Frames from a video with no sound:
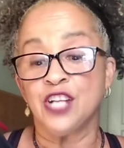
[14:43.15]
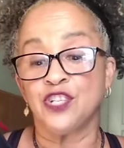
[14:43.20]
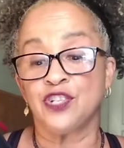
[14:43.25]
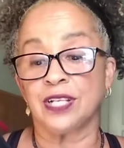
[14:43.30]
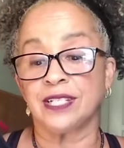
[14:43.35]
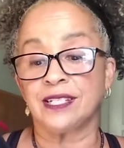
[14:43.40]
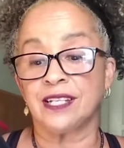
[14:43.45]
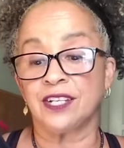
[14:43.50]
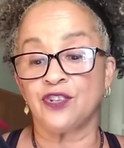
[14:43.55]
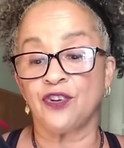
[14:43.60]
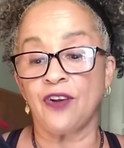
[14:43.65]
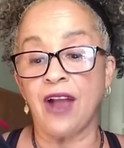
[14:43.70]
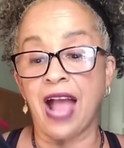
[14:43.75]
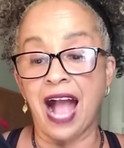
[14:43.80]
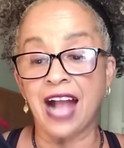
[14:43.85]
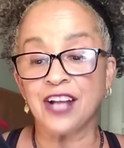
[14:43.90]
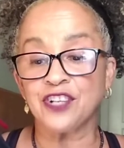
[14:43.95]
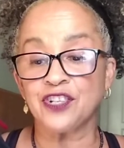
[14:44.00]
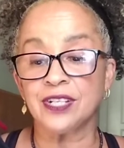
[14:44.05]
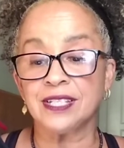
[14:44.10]
just as your
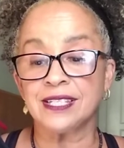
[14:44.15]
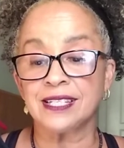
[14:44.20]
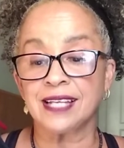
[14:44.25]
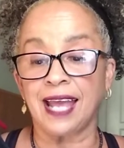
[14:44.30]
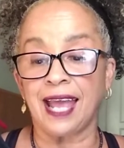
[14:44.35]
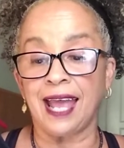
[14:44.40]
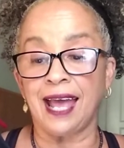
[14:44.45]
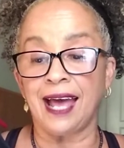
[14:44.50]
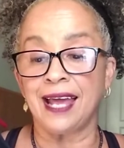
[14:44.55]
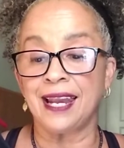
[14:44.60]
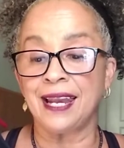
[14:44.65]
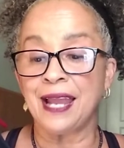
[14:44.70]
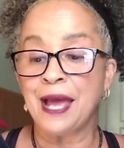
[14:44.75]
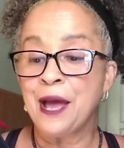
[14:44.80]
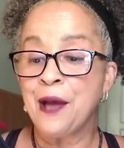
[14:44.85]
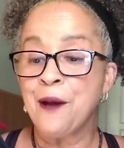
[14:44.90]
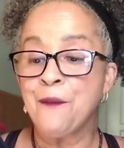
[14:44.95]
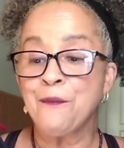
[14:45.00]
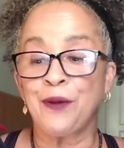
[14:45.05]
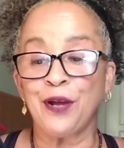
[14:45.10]
actions can,
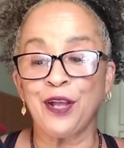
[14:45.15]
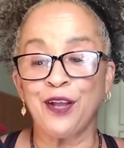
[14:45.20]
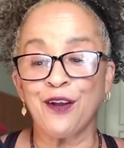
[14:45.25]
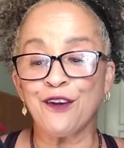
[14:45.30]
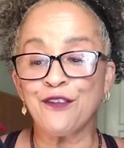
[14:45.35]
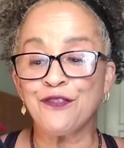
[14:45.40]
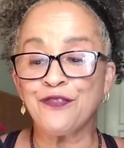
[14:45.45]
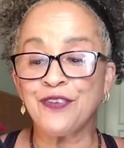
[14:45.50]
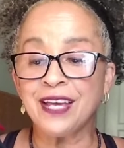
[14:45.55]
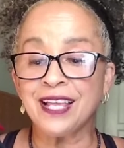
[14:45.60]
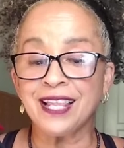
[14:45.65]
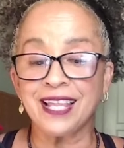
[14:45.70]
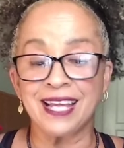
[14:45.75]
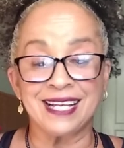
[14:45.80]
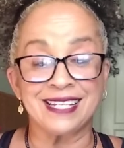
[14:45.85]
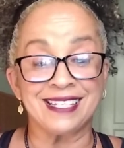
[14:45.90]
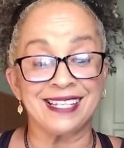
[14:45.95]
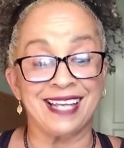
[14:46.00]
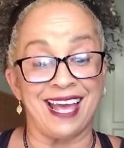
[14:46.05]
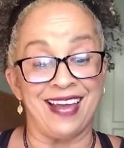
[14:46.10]
but your
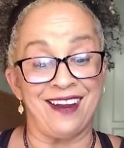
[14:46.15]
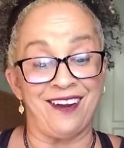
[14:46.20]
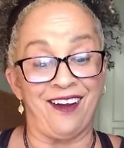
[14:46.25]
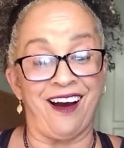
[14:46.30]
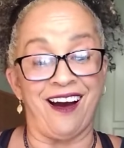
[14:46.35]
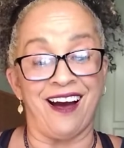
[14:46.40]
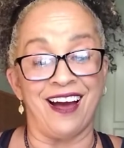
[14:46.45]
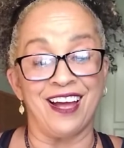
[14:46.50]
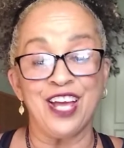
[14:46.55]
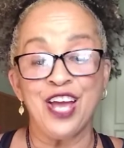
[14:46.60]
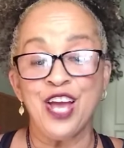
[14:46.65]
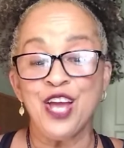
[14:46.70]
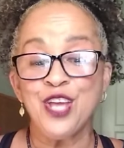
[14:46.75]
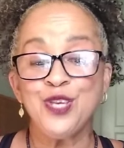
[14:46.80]
feelings cannot.